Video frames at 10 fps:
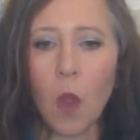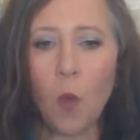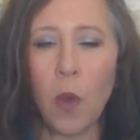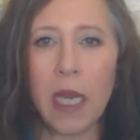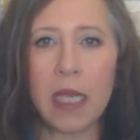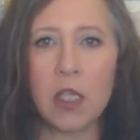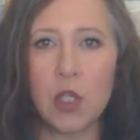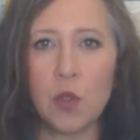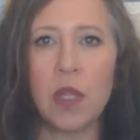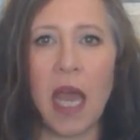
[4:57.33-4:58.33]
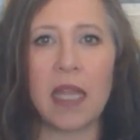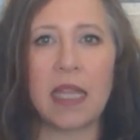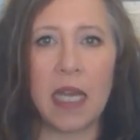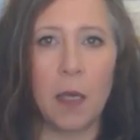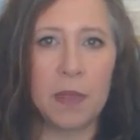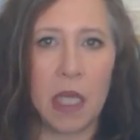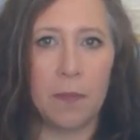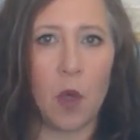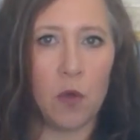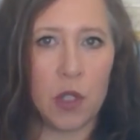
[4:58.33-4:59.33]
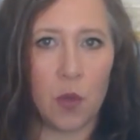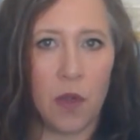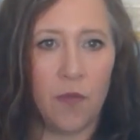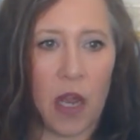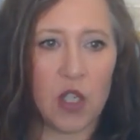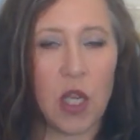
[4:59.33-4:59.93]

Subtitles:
when I can do that, that helps keep the whole story fresh.